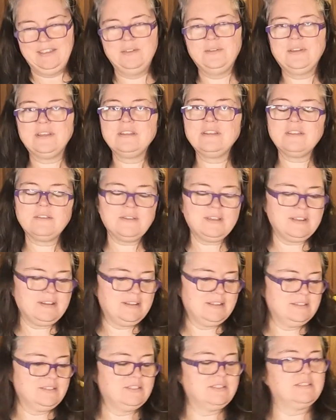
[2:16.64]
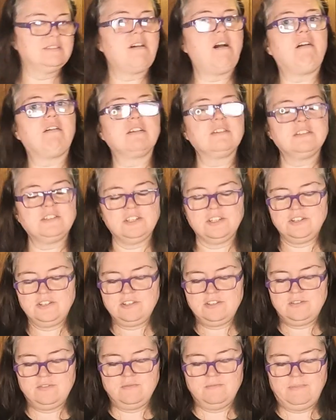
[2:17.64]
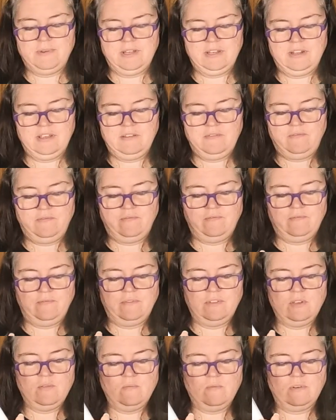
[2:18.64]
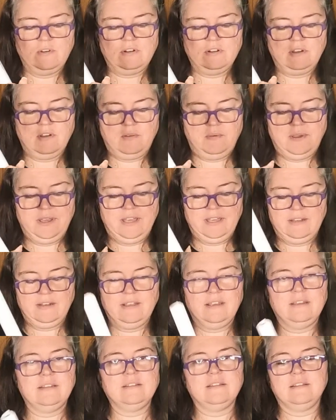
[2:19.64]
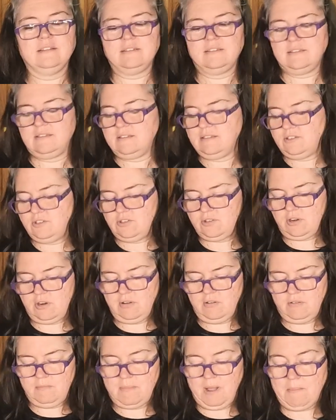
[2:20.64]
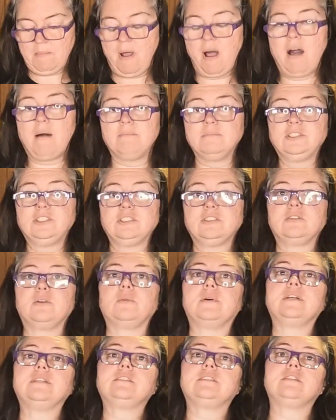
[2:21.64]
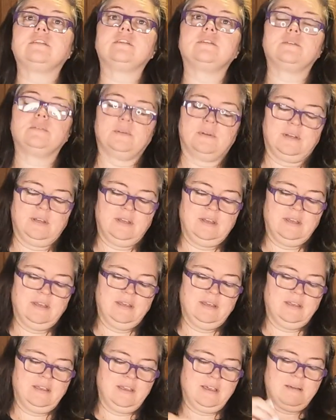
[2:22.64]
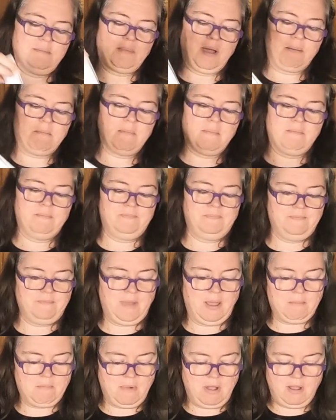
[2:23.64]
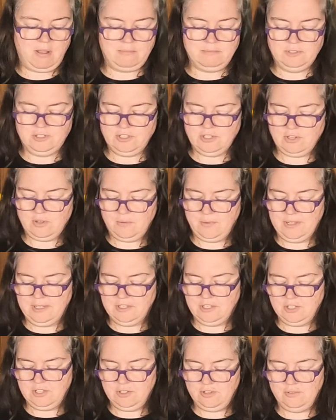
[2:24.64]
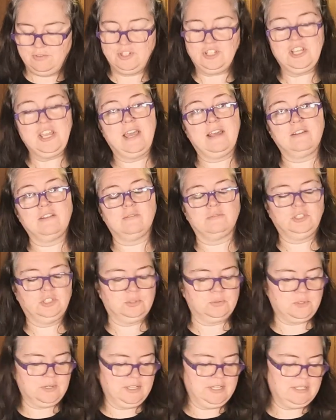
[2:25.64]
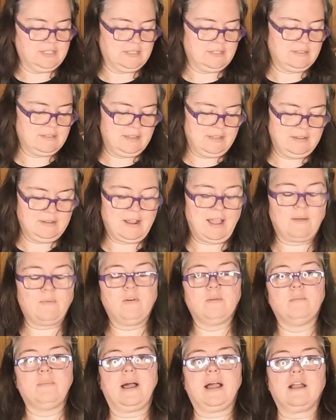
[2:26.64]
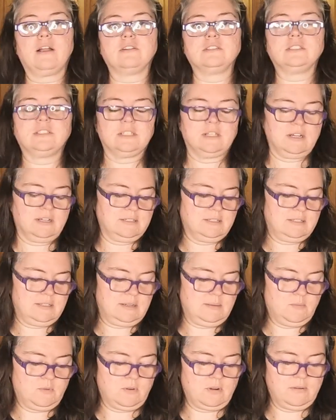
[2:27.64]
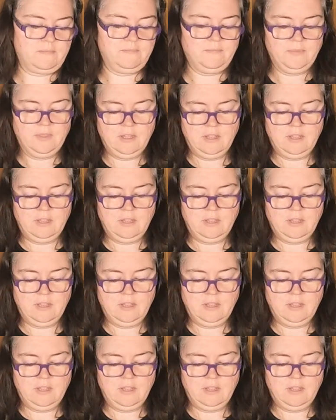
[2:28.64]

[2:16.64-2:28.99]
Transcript: You can do it. It's hard to do, but uh, if you want to quit, it, it's a struggle. my mom just It's achievable. Too. Yeah, my, my mom just quit too. She had no choice, and I won't buy her cigarettes anymore.